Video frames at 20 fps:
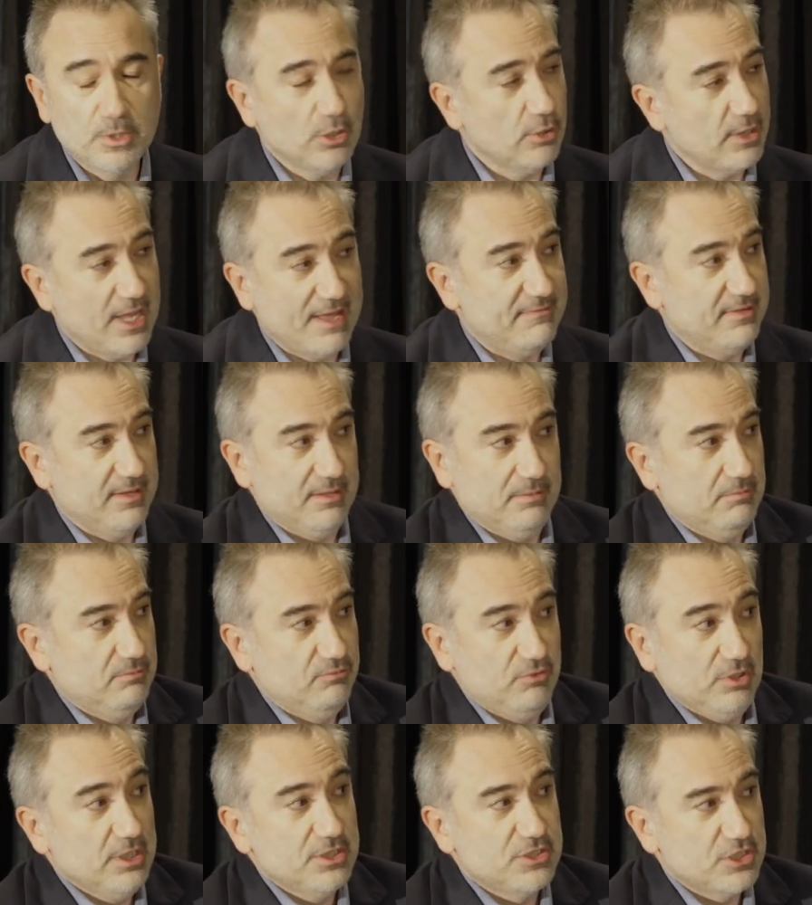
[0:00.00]
We don't have a
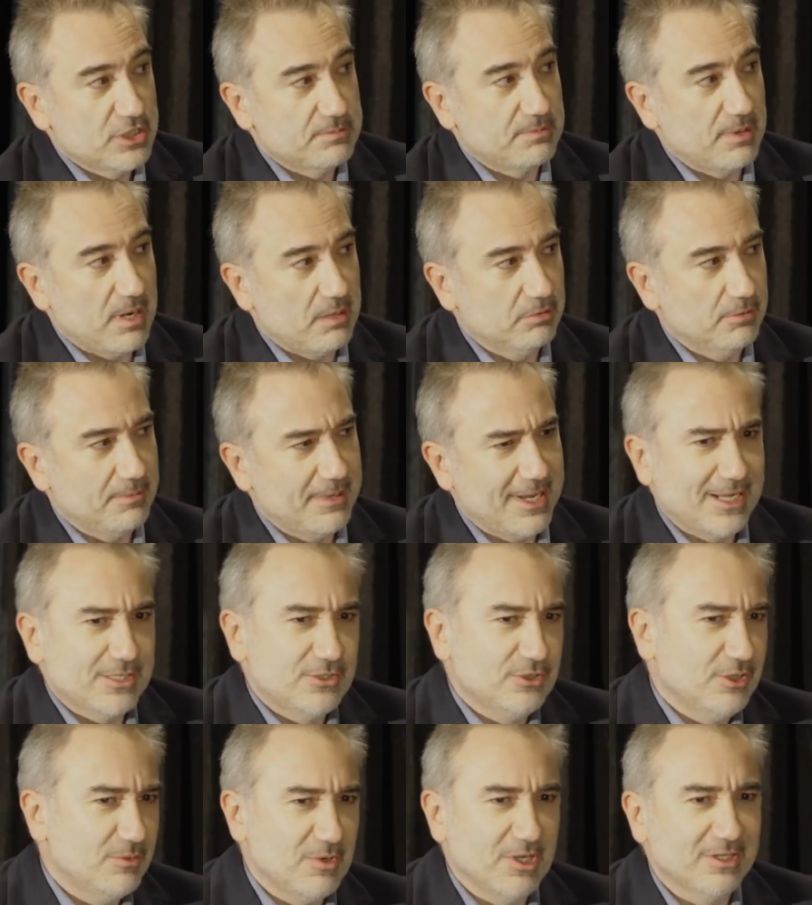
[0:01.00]
religious problem, and
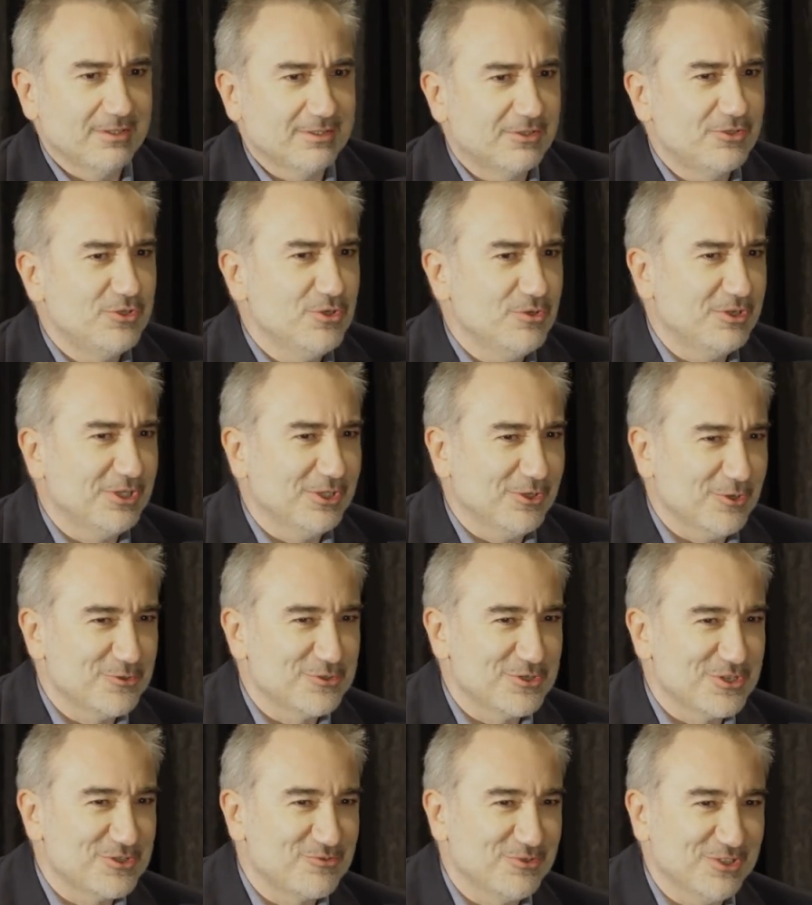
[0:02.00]
actually we are the two
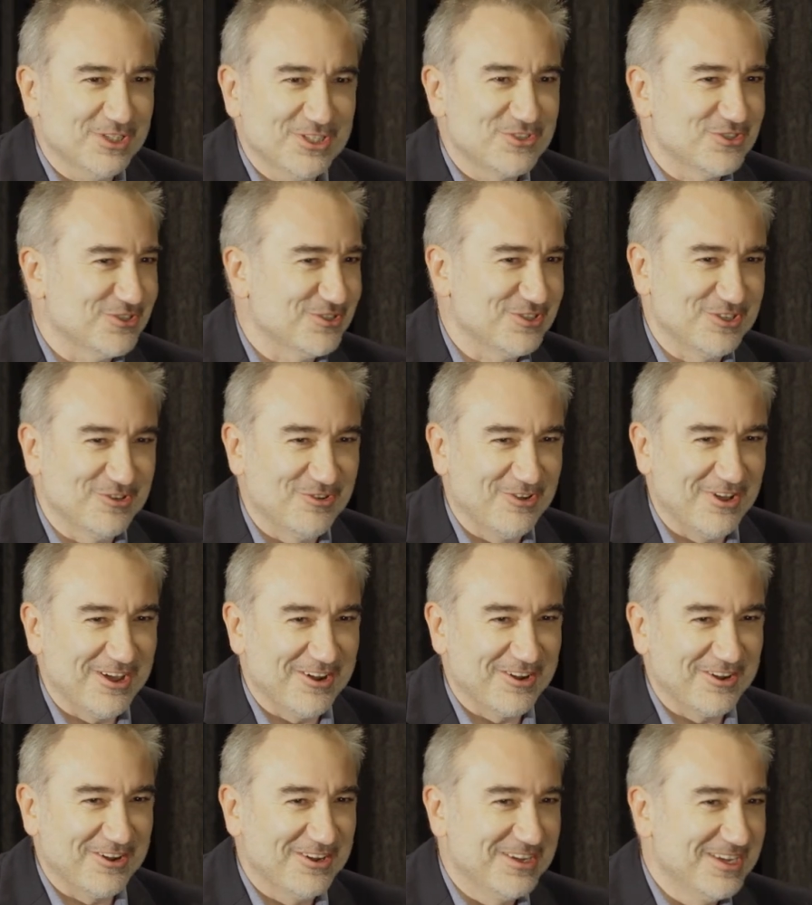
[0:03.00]
closest religion. You know,
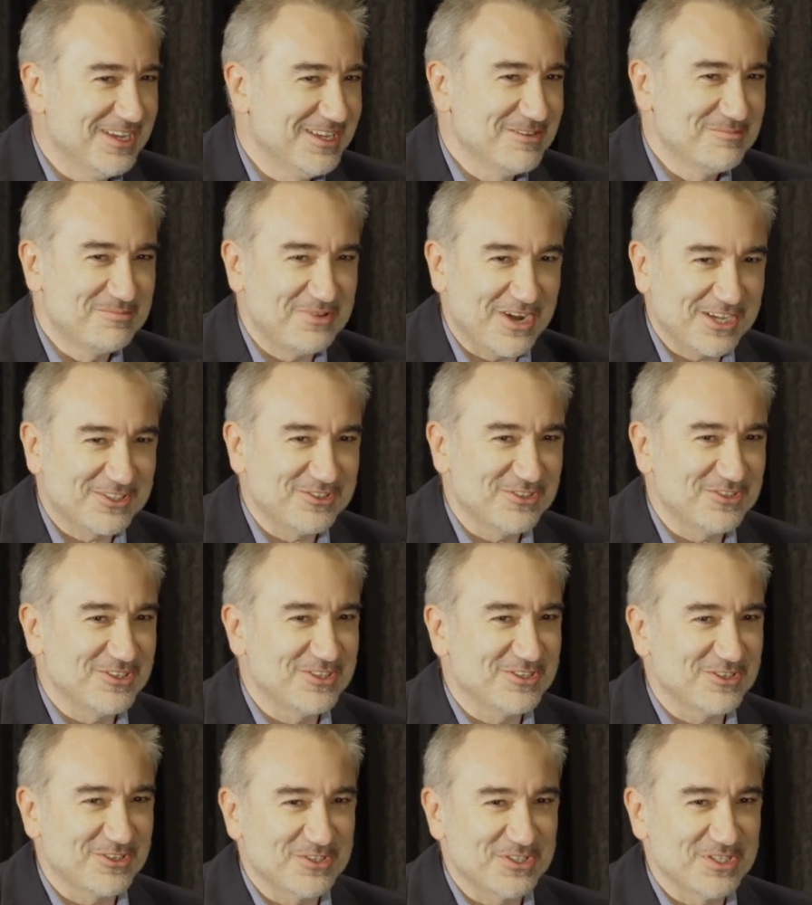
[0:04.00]
our
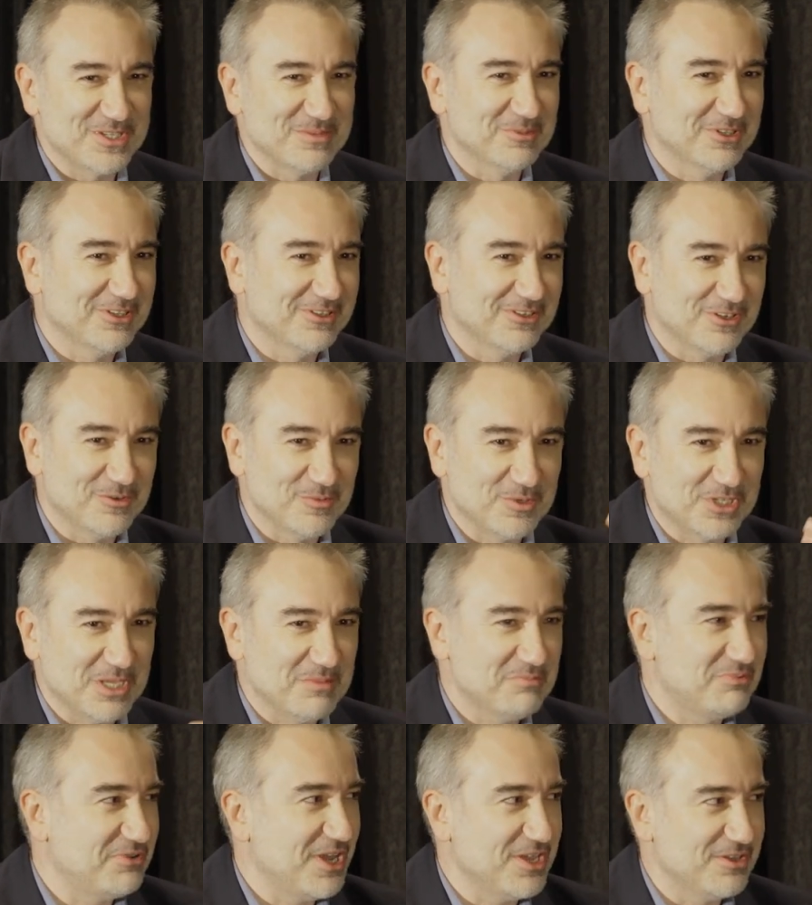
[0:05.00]
practices are similar. We
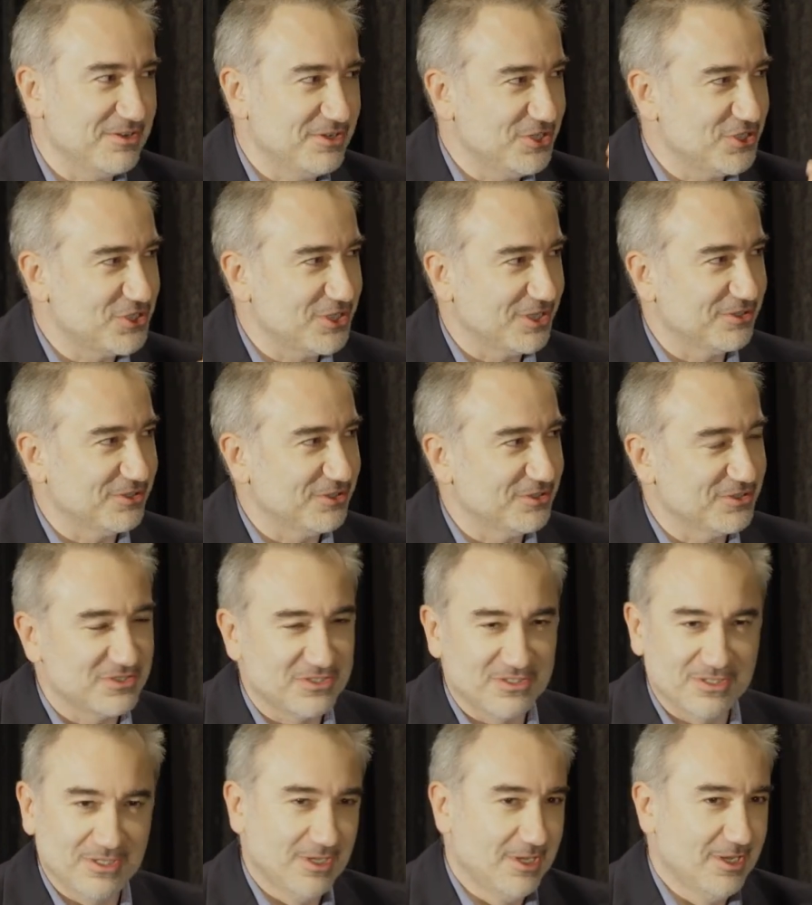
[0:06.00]
can pray in each
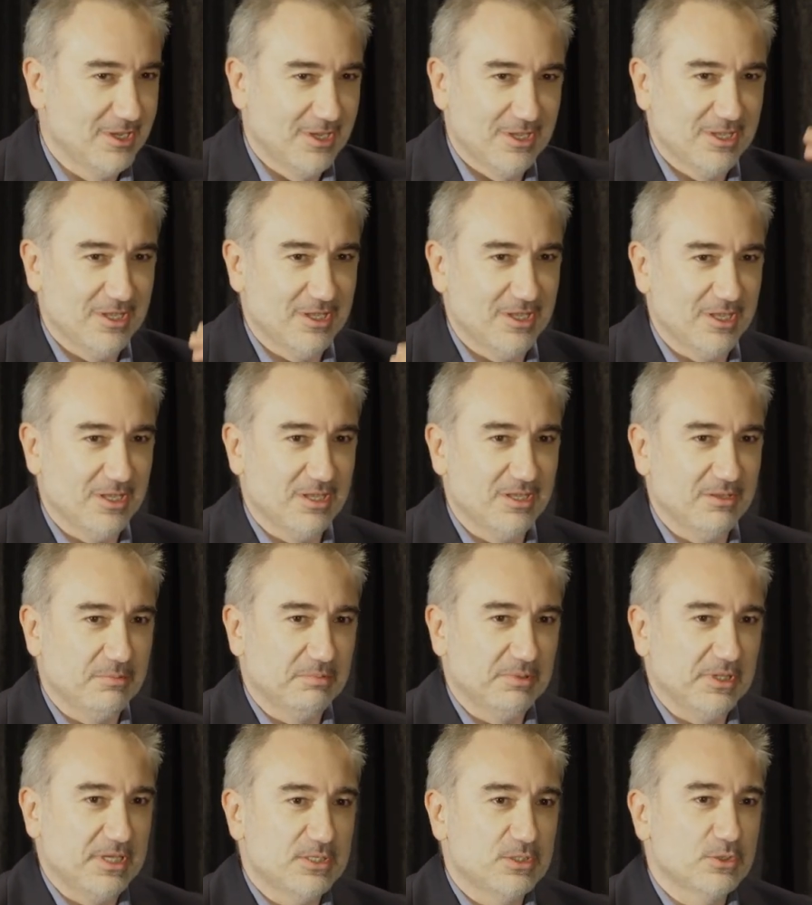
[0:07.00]
other's
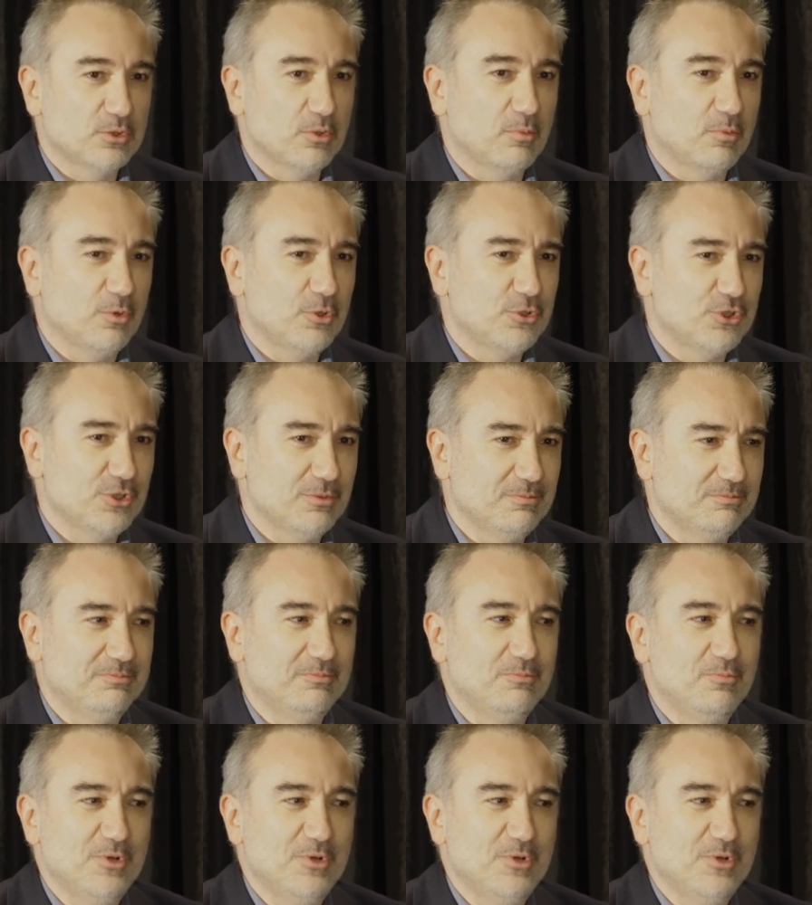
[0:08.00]
places of worship.